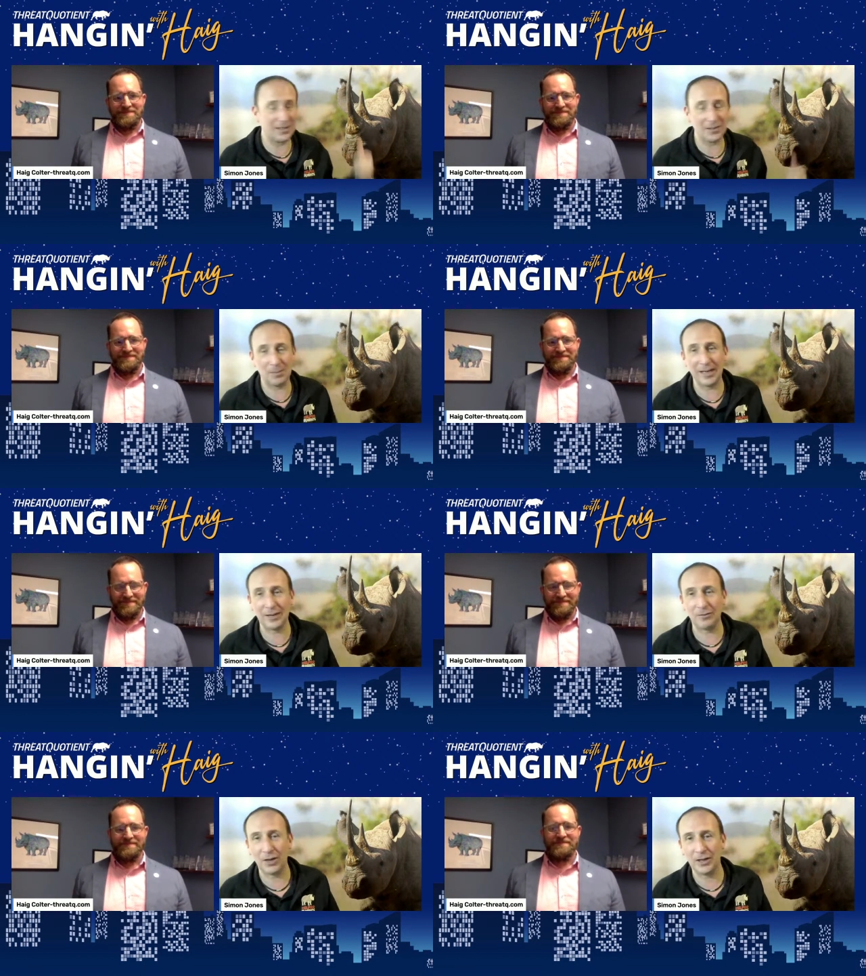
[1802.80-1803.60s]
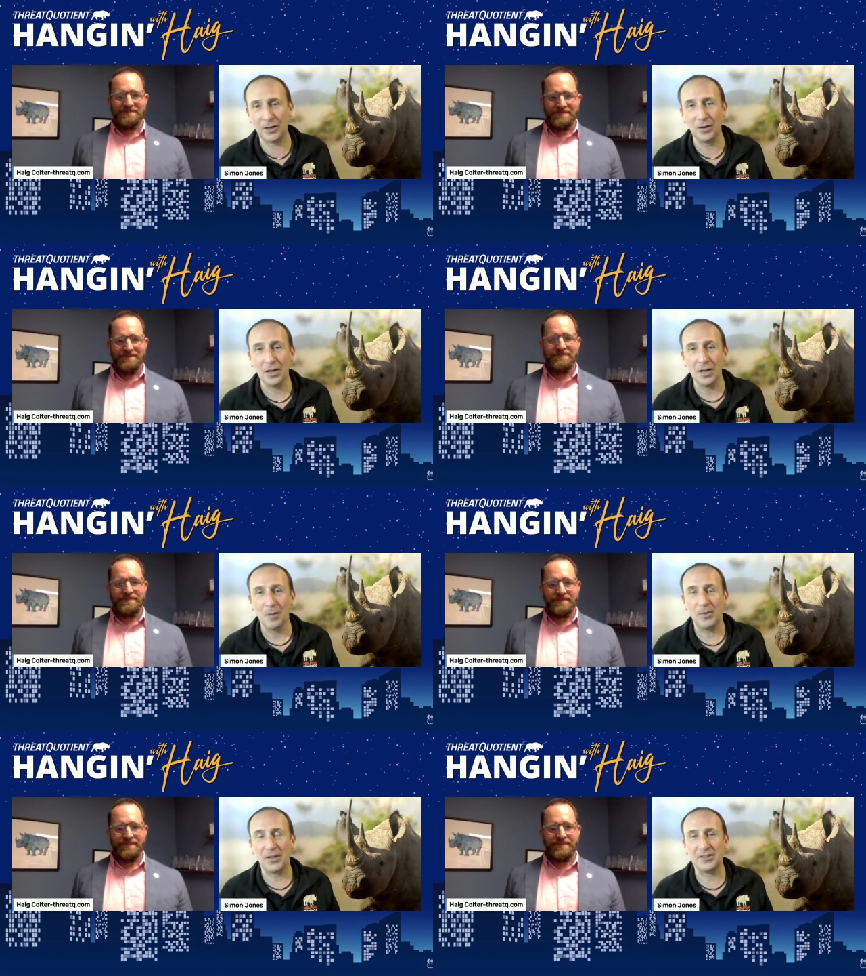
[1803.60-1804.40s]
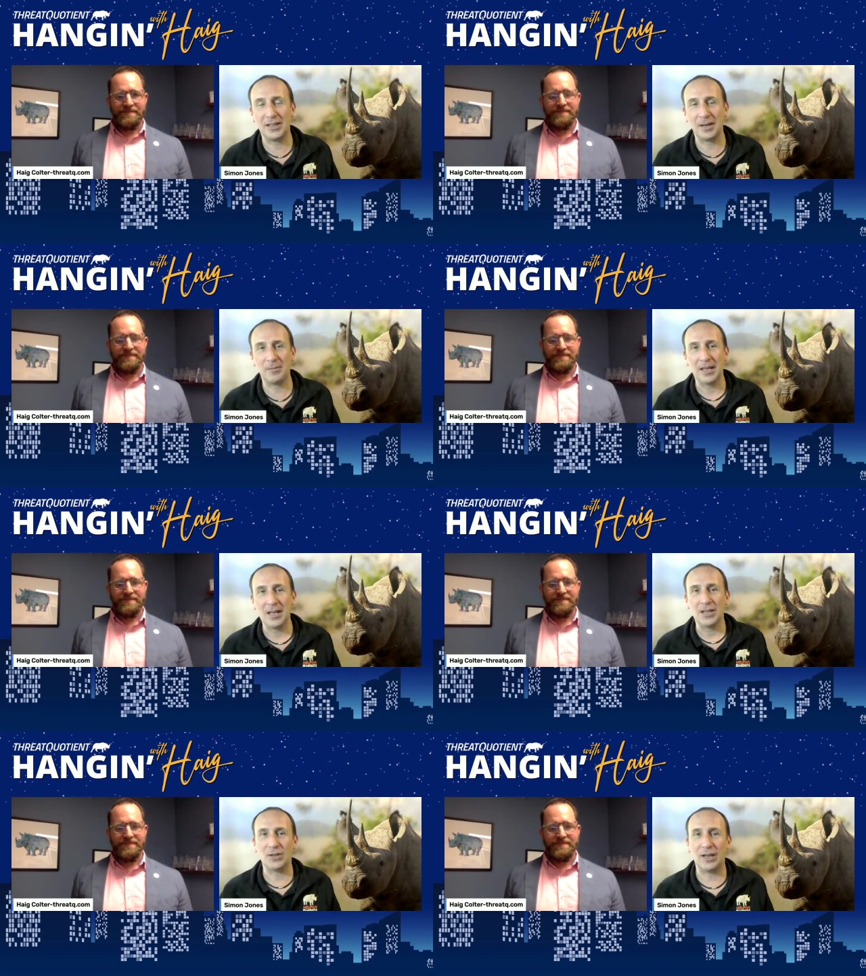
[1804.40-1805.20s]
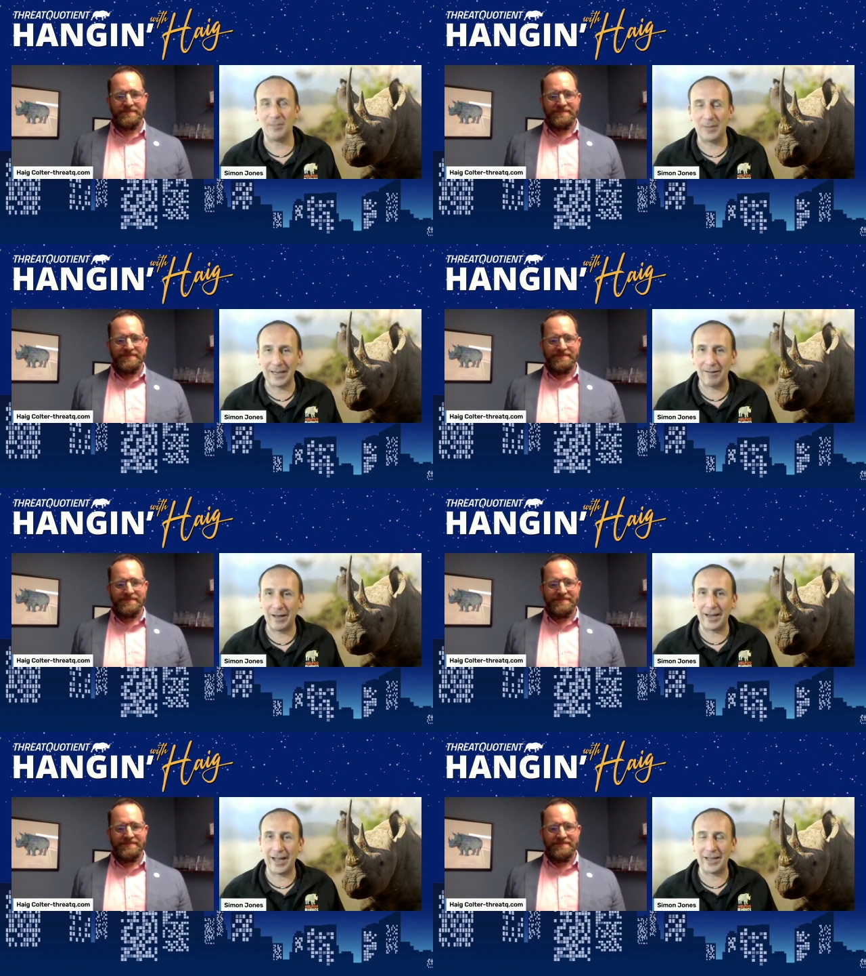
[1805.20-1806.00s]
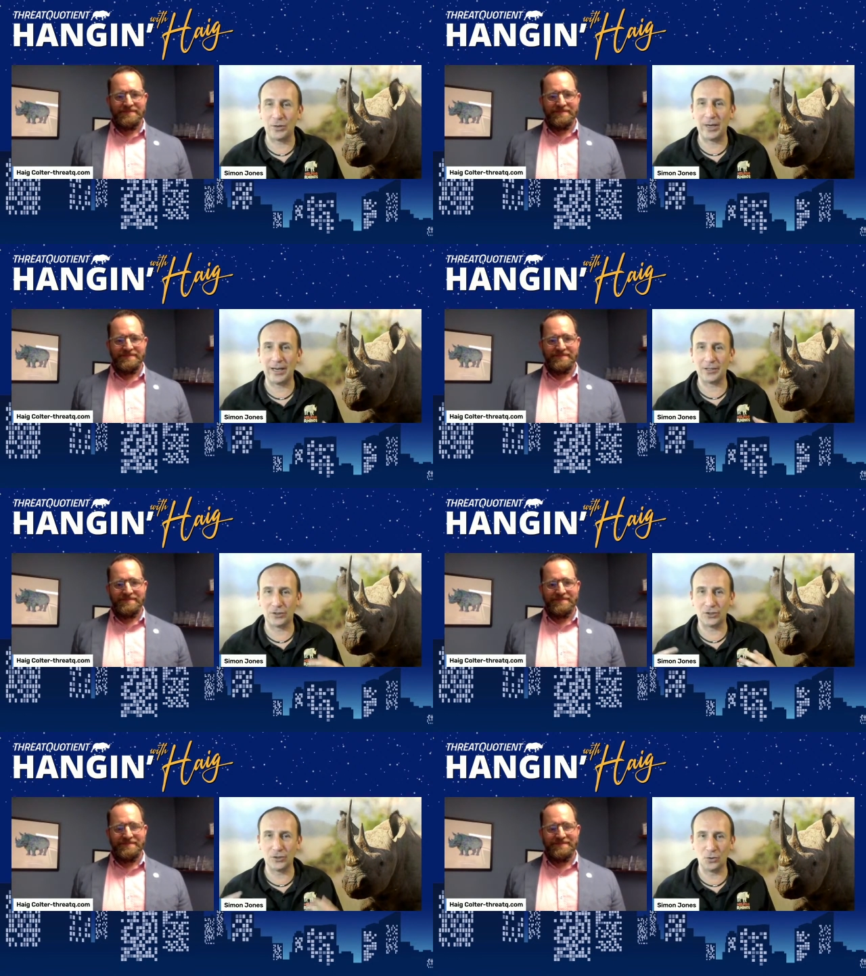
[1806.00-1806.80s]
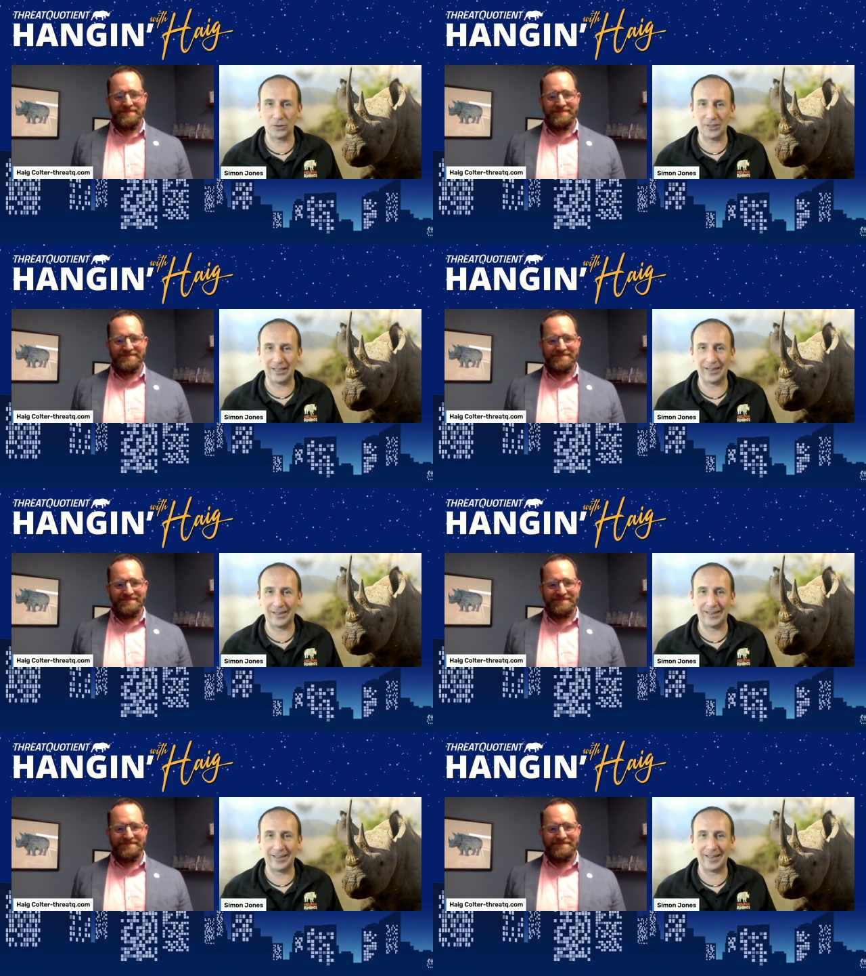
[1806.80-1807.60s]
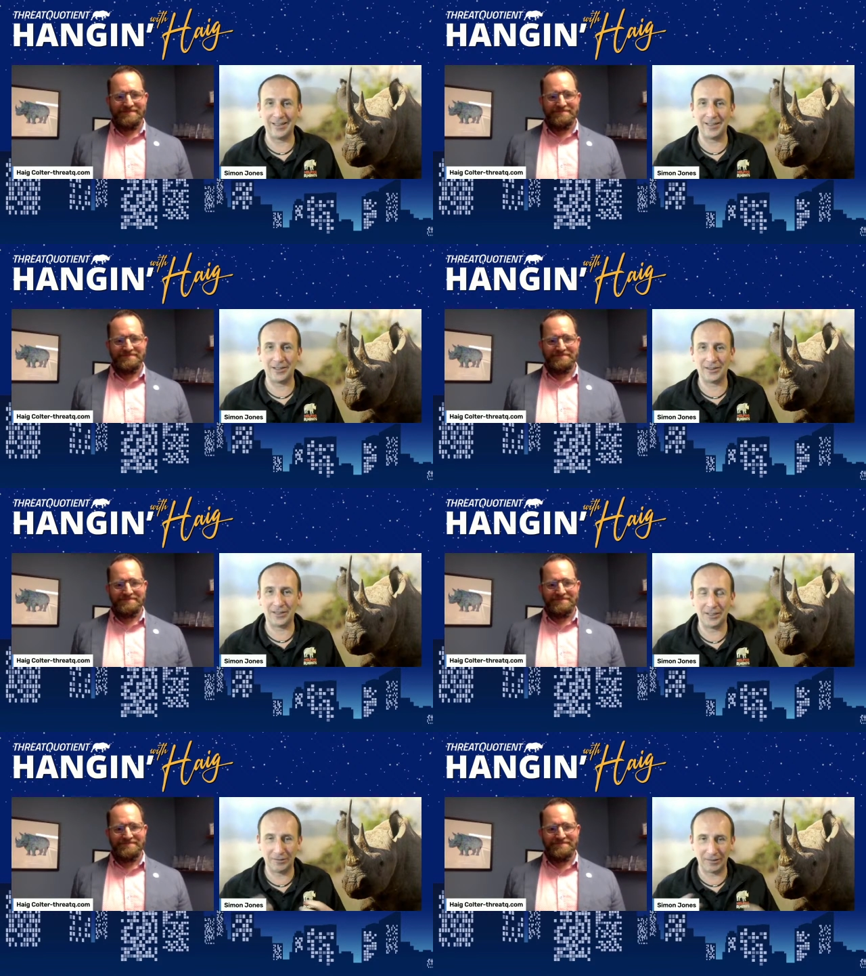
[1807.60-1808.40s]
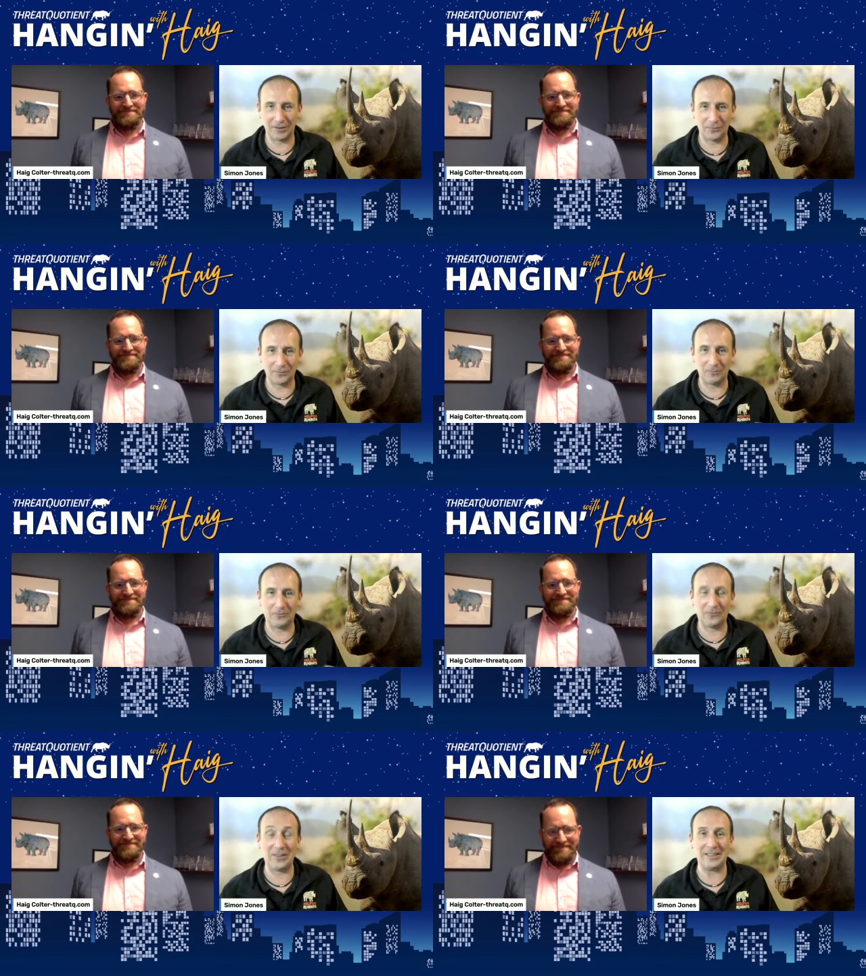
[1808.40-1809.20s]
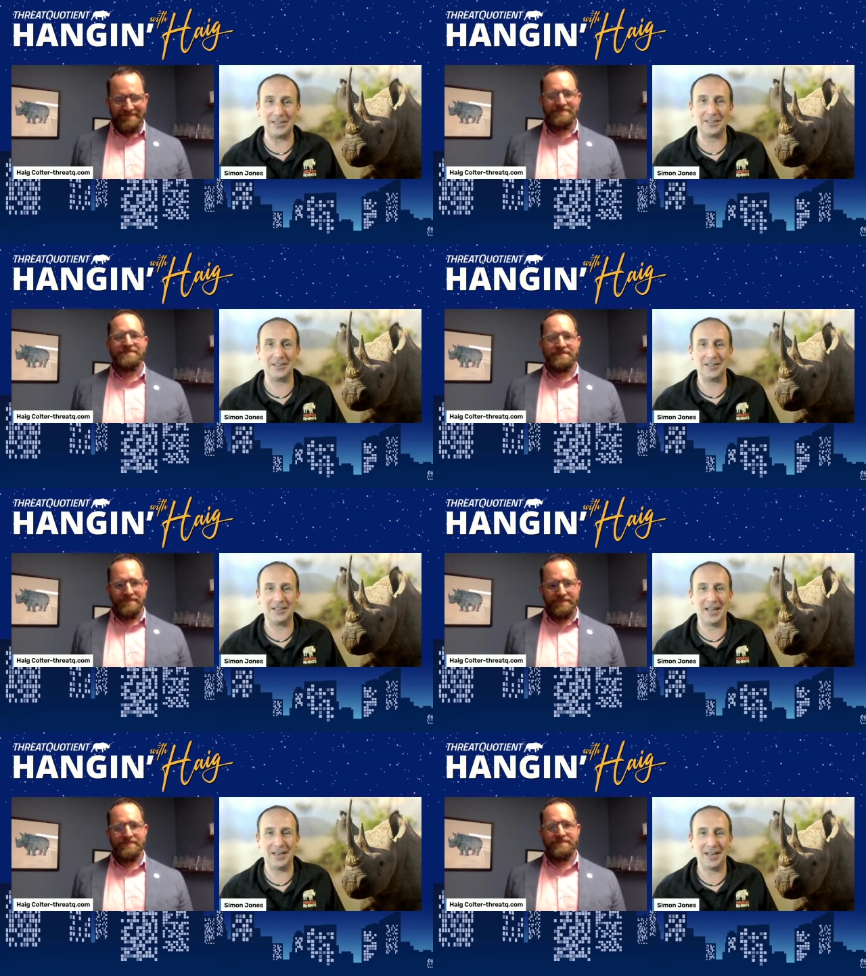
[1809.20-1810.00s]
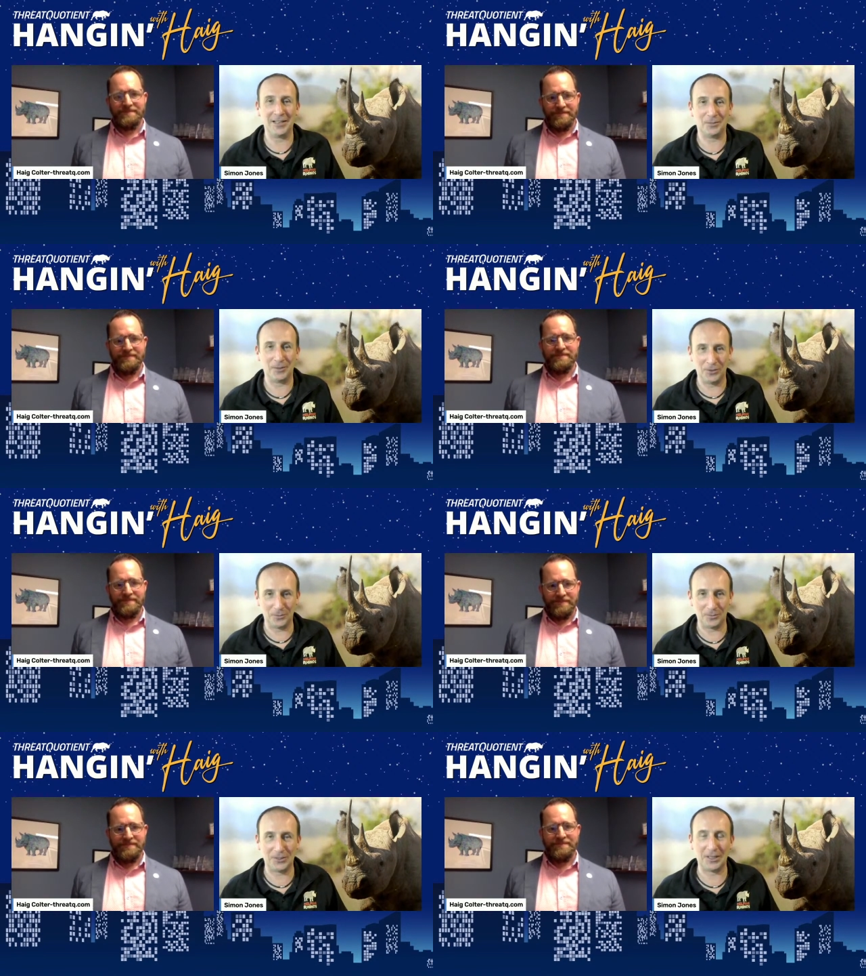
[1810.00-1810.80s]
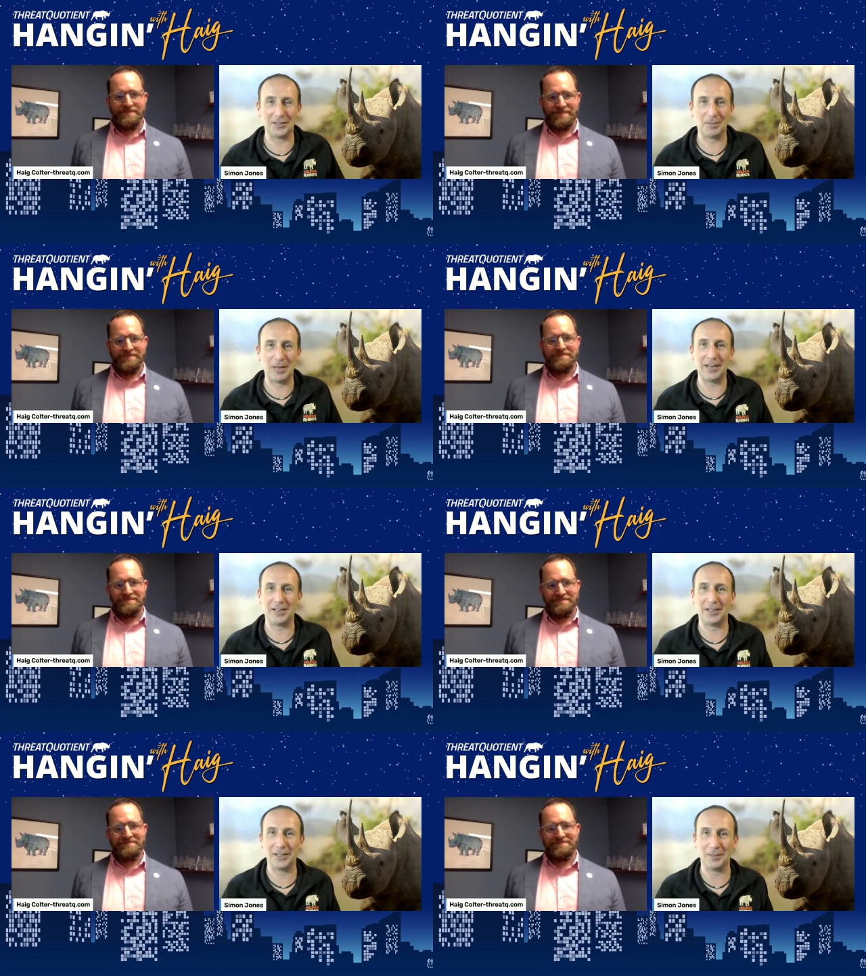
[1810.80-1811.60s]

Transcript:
Speaker 1: is a black rhino. But um, so I've been out, and, and you hear the snorting and then the thundering of feet, and and that's when you start to panic a little